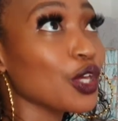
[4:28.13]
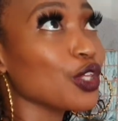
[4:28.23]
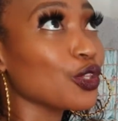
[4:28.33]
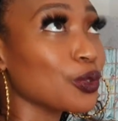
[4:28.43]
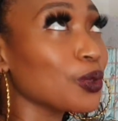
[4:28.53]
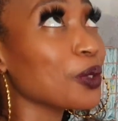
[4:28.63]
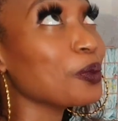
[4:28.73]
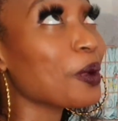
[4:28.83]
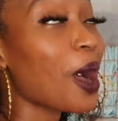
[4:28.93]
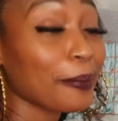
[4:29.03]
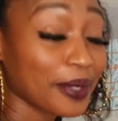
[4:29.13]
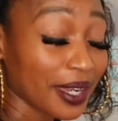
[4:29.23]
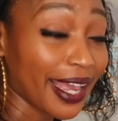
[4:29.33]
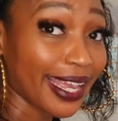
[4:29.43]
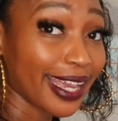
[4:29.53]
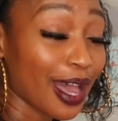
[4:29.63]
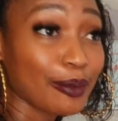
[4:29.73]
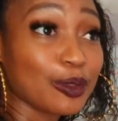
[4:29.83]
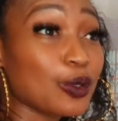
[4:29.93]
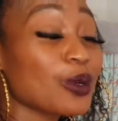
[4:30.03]
You know what I'm like. I'm
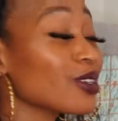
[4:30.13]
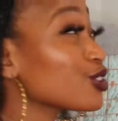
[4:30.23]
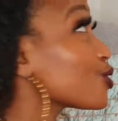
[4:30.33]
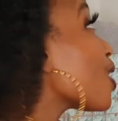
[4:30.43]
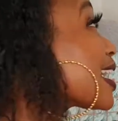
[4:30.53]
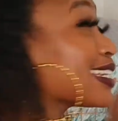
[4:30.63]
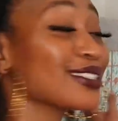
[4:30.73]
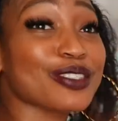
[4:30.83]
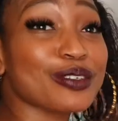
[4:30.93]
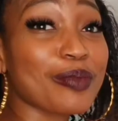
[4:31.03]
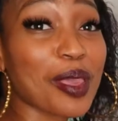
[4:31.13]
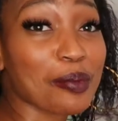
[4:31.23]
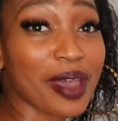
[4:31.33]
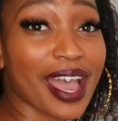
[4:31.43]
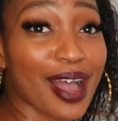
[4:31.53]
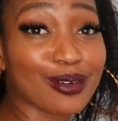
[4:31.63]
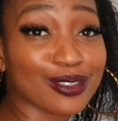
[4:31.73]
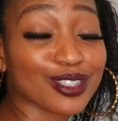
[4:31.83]
not trying to make my house